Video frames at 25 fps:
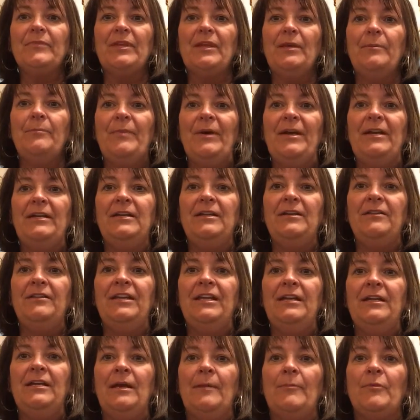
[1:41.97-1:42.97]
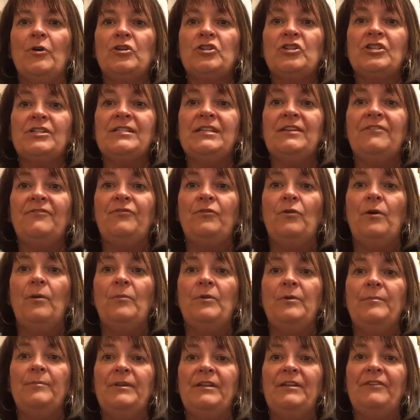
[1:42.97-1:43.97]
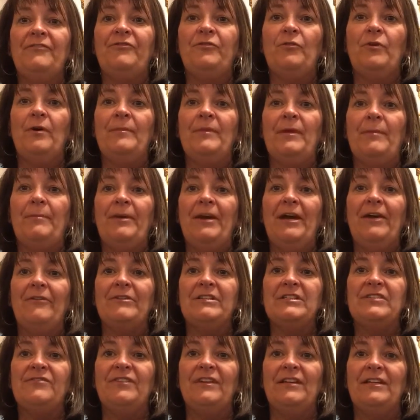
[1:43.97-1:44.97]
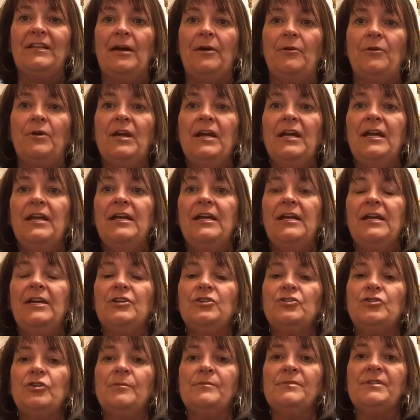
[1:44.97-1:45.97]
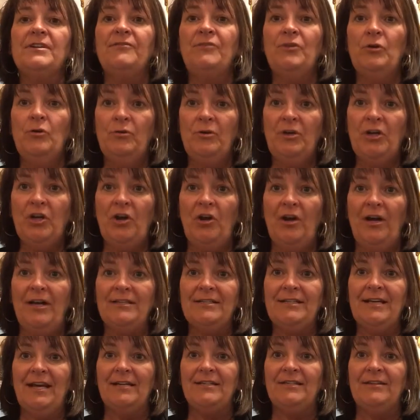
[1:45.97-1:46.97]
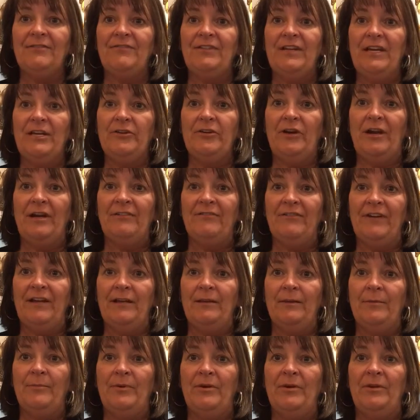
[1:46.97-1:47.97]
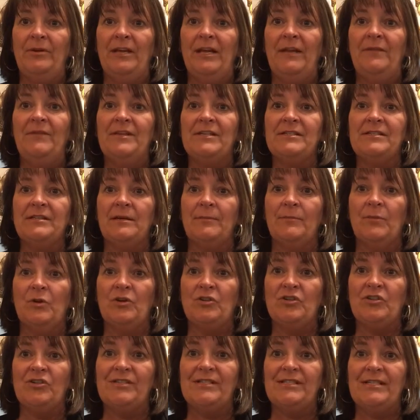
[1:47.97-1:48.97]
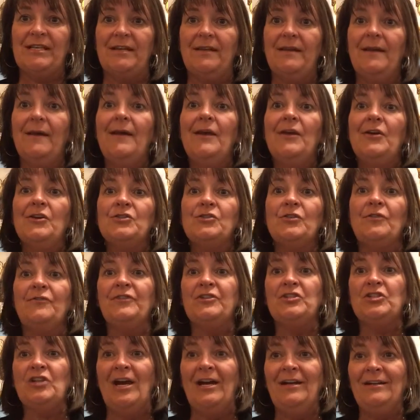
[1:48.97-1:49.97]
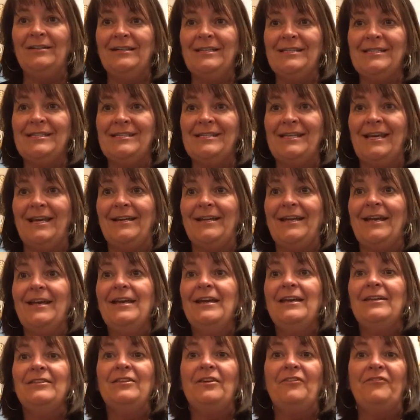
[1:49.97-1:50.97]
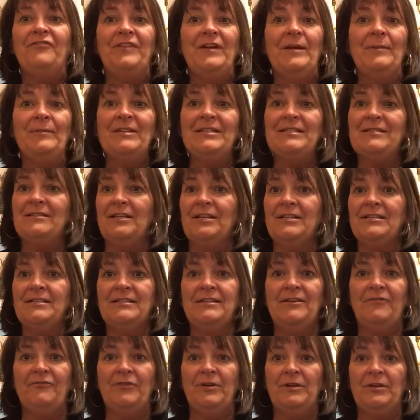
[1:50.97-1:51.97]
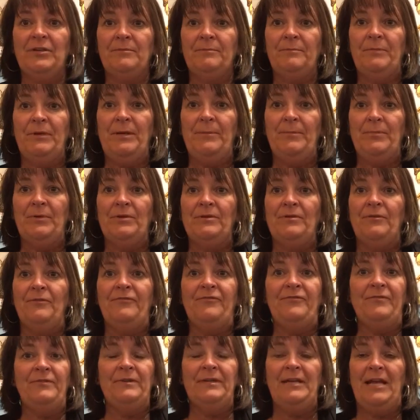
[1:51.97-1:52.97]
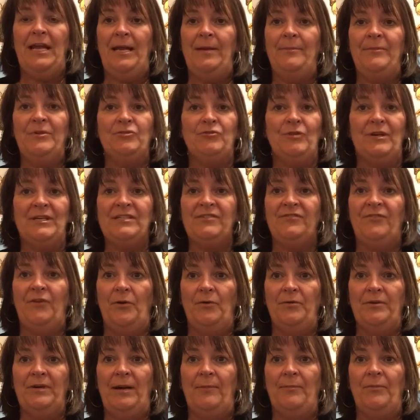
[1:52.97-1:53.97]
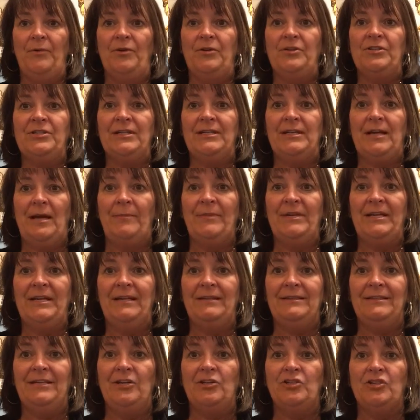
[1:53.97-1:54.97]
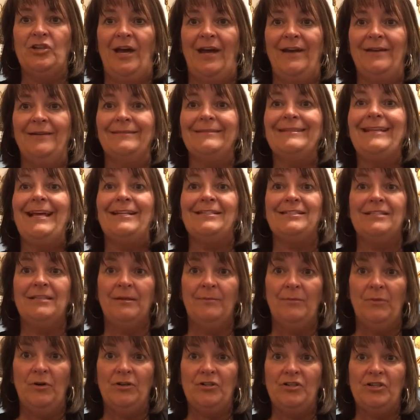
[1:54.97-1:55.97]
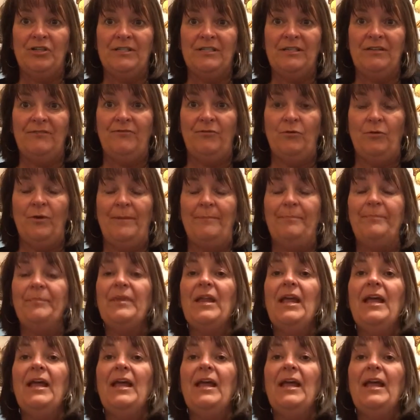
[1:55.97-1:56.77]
But the emergency form would be the form that parents fill out in terms of who to contact if they're not available and there's an emergency. So if a child is sick, the families list different people, name, address, phone number, to come and get their child. That's an emergency form.